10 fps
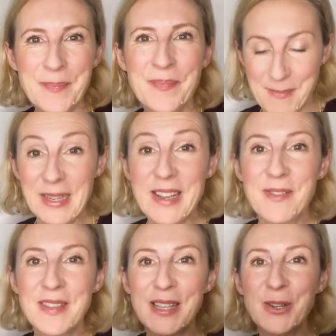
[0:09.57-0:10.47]
I believe
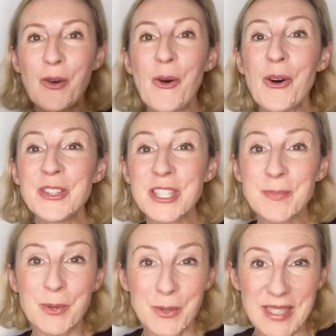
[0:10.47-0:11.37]
that these gorgeous
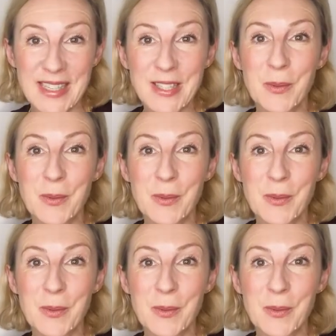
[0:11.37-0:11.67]
booties